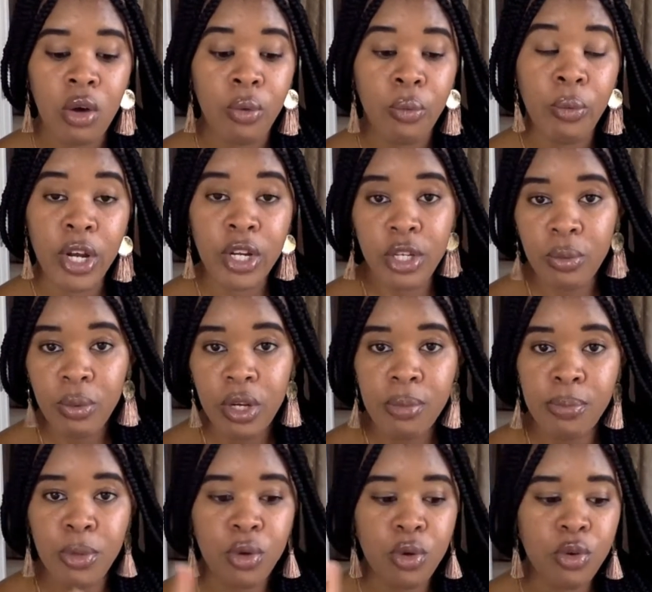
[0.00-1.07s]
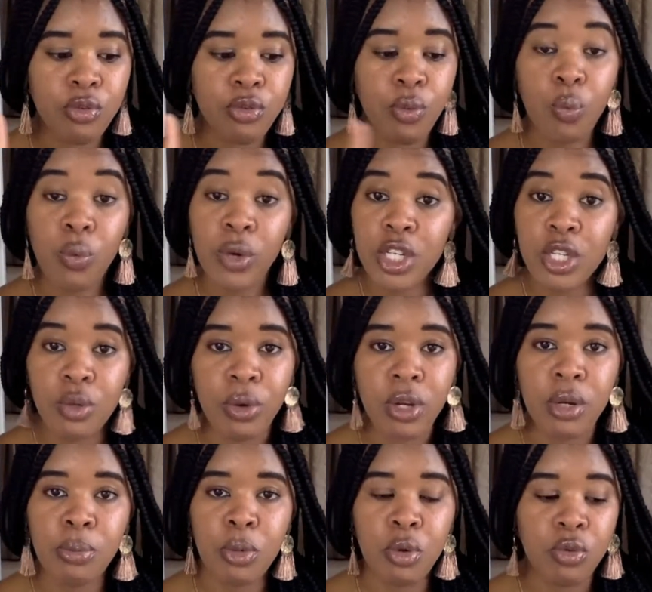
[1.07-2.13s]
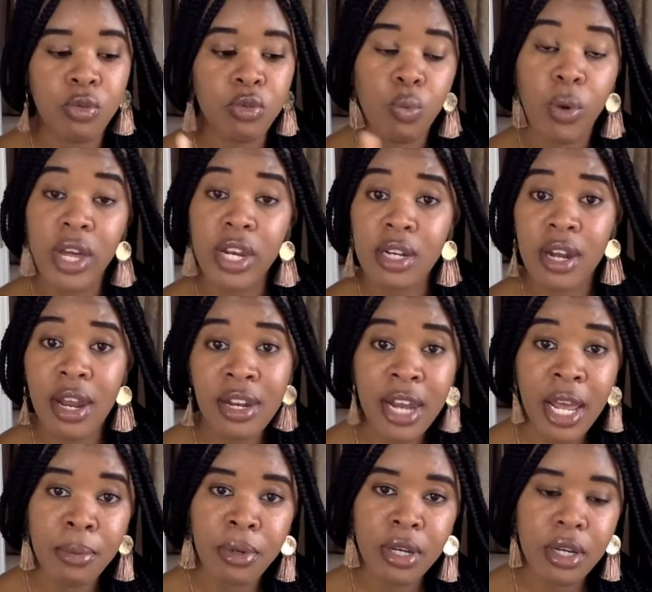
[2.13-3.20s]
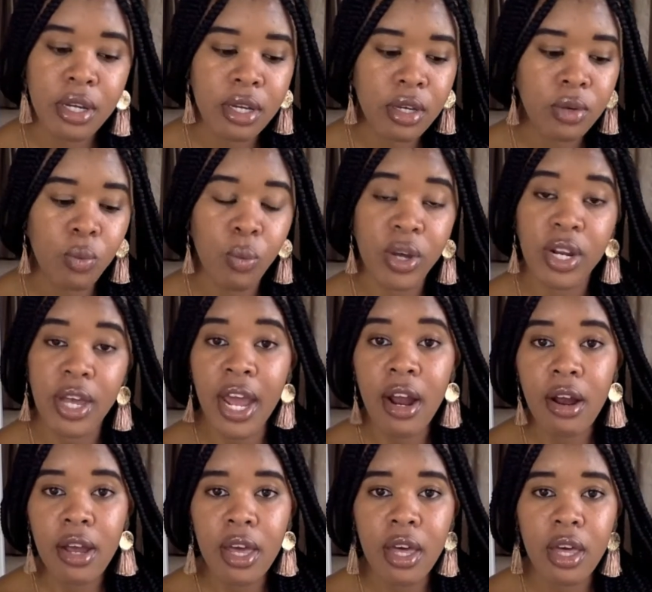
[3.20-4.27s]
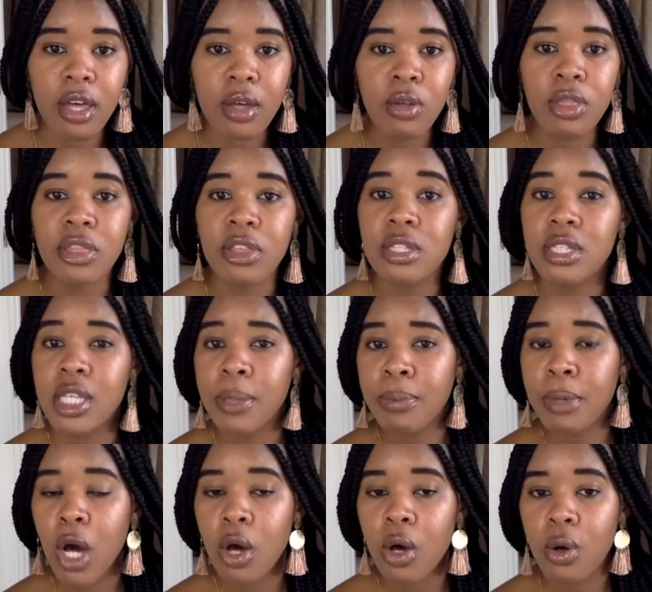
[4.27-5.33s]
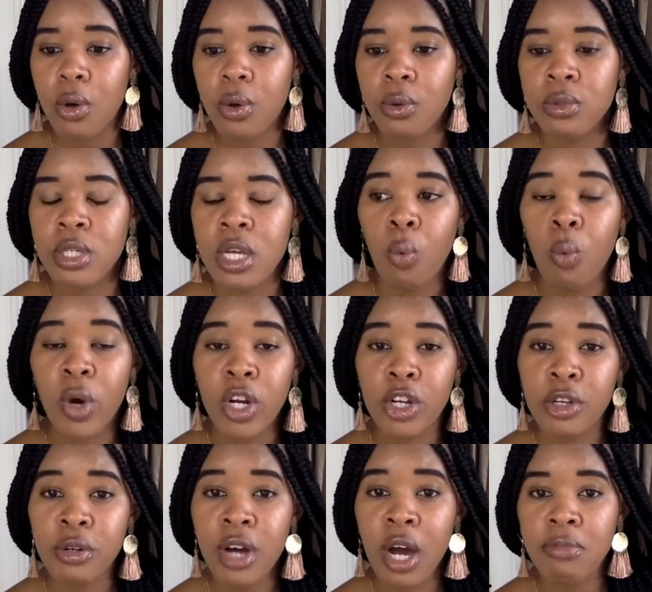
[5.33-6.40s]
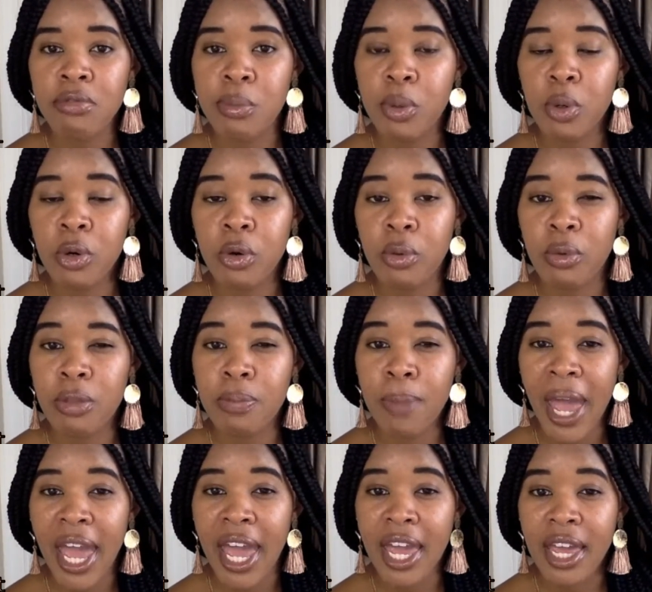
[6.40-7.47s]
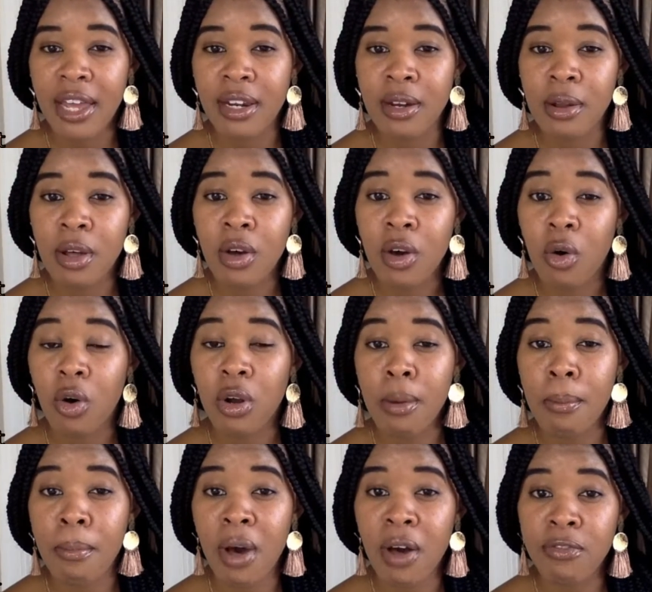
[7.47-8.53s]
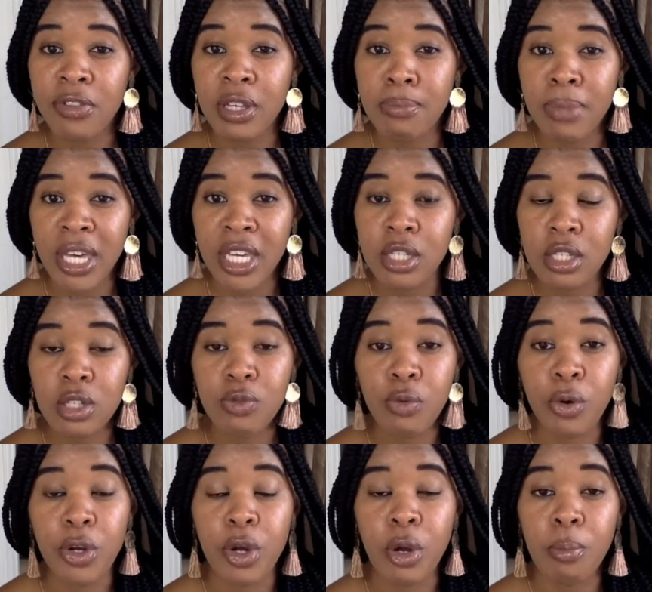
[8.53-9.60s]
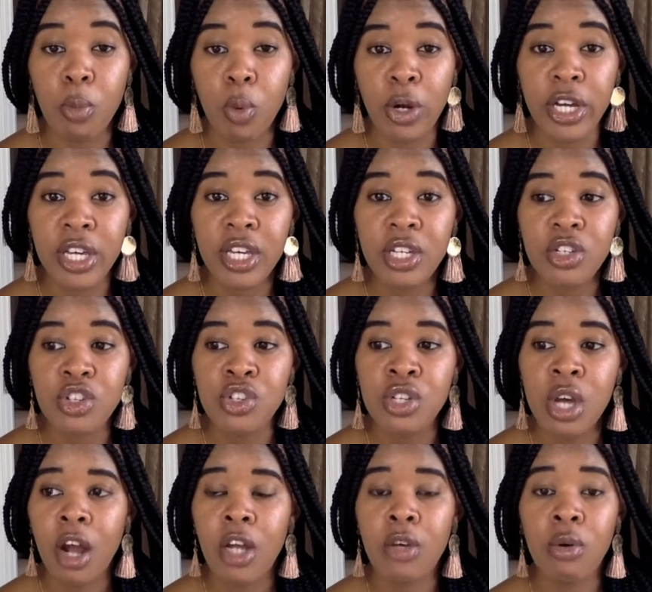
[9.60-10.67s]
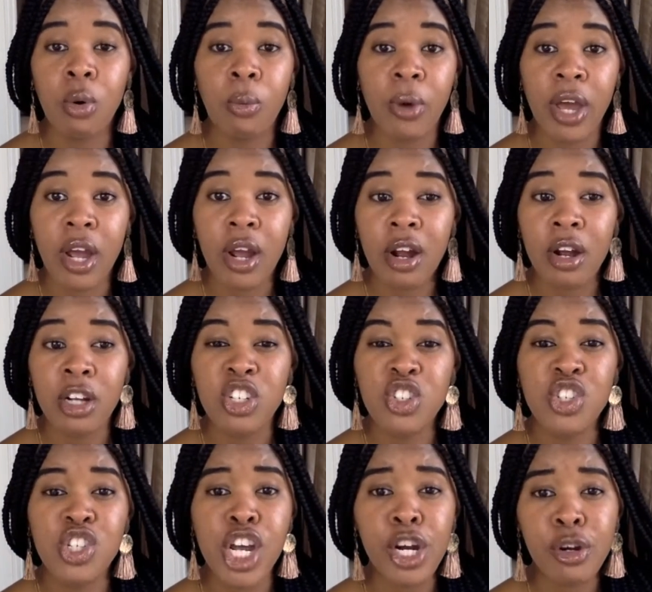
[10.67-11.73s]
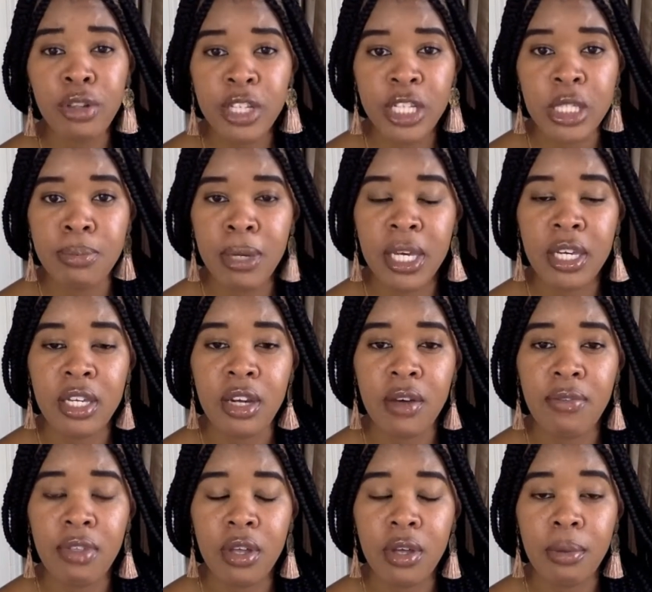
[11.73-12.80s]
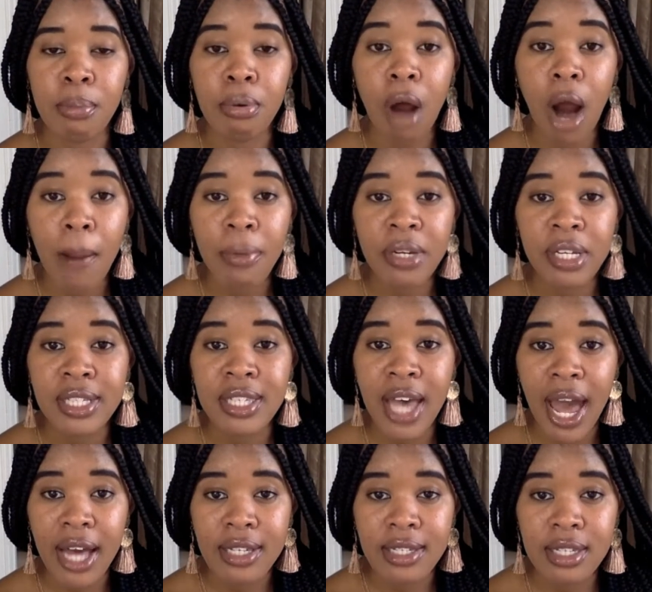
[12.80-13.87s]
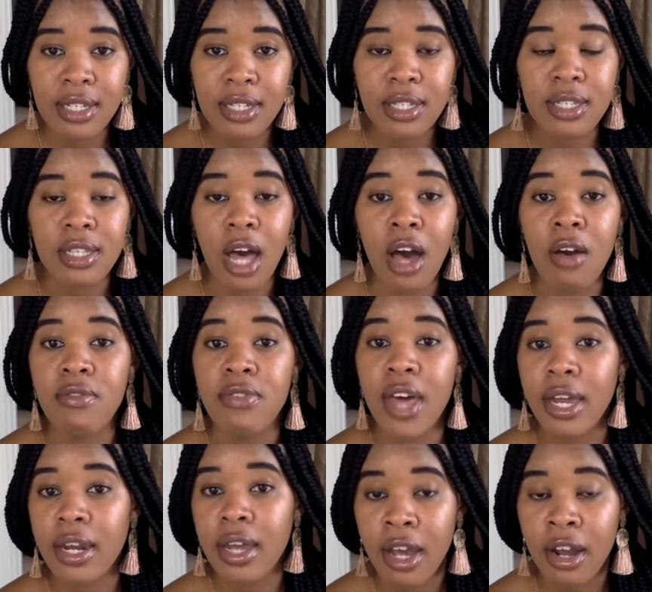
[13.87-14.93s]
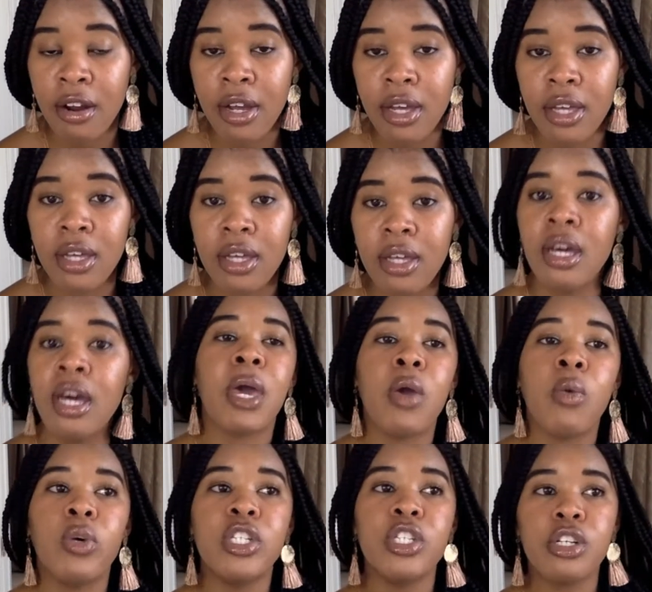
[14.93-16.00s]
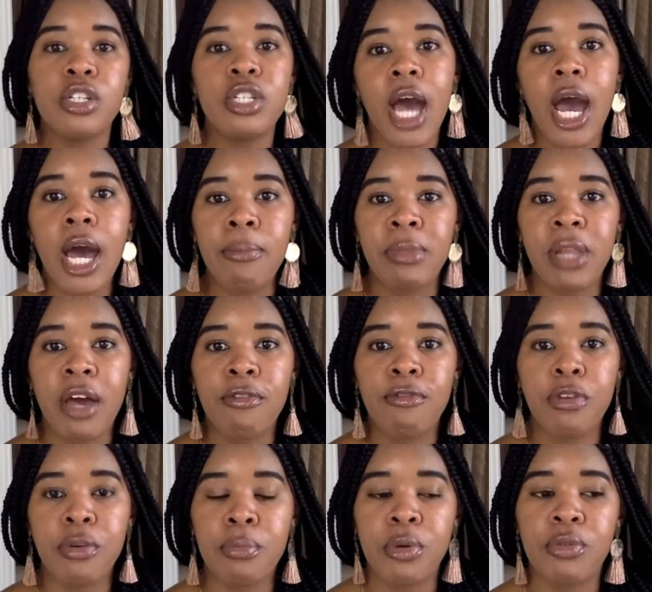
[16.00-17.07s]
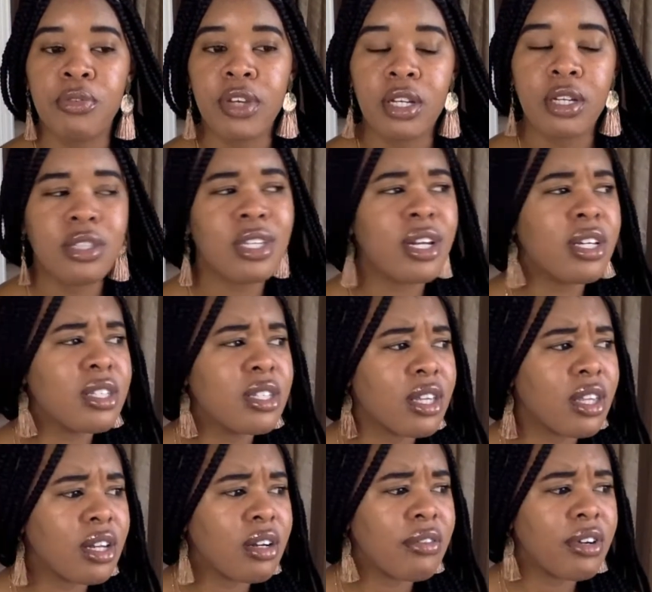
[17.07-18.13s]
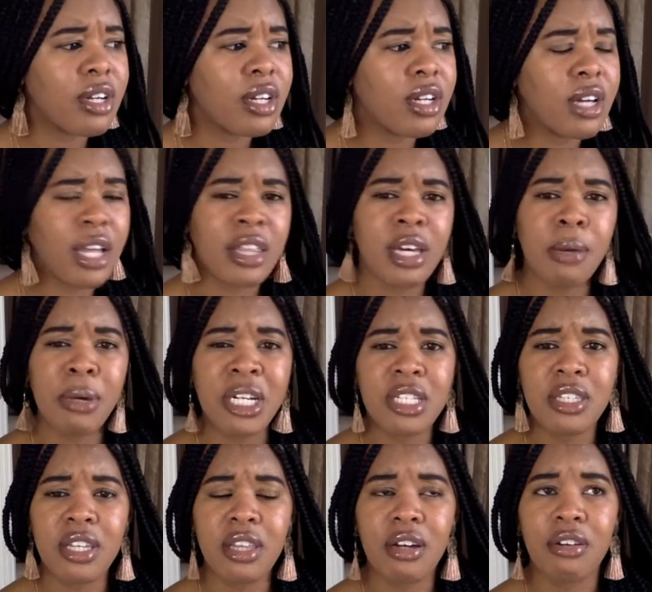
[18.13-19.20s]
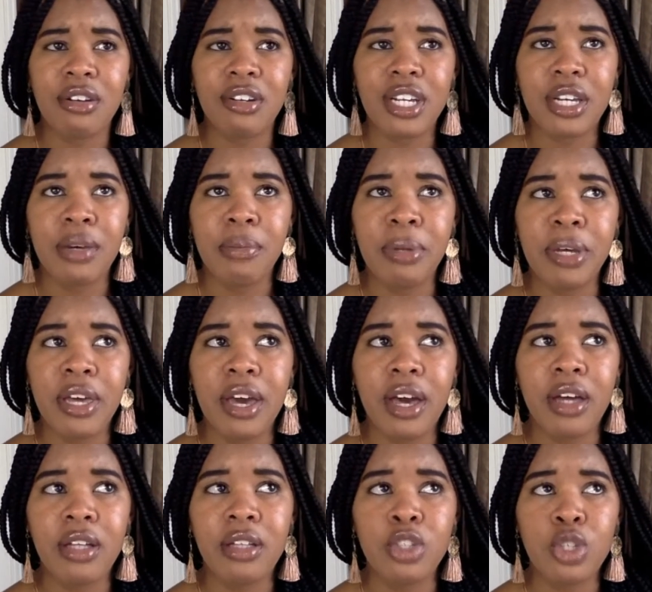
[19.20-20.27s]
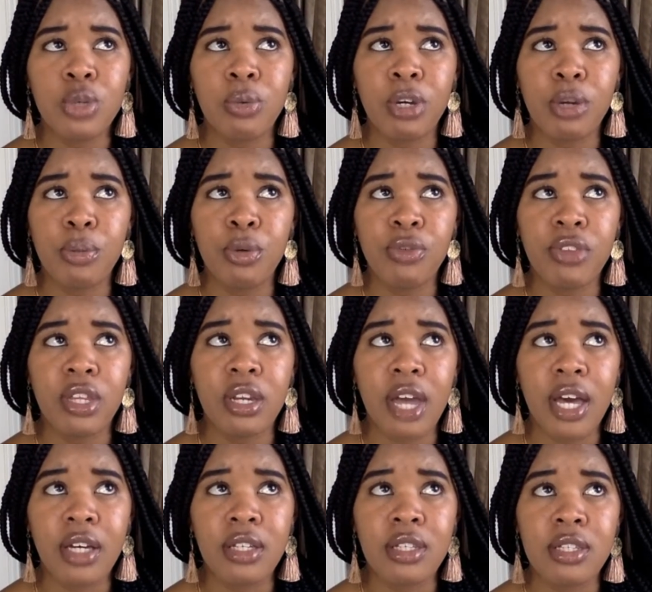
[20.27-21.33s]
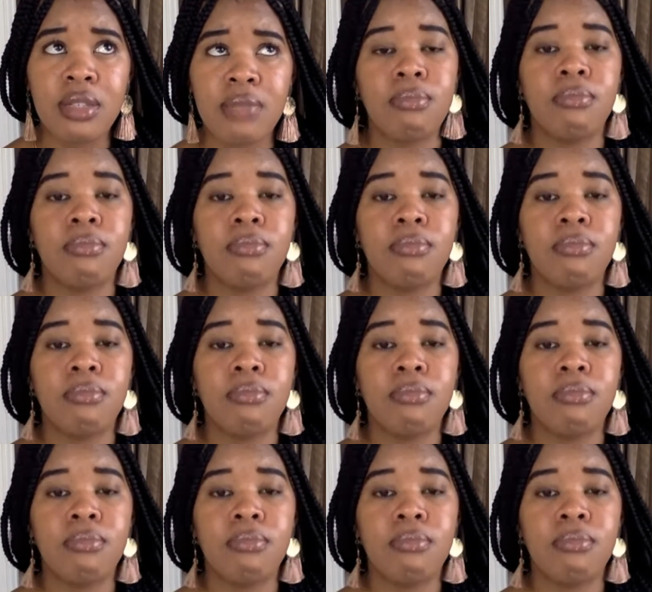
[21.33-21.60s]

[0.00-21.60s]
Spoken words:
Where do you want to move? When do you want to move? What neighborhood, what area, the zip code? What are you comfortable with paying on a monthly basis for your mortgage? Are you aware, generally speaking, of the property taxes of that area? And what's your timeline for moving? Did I say that already? I think I might have said that already. But yeah, do you want to move in the next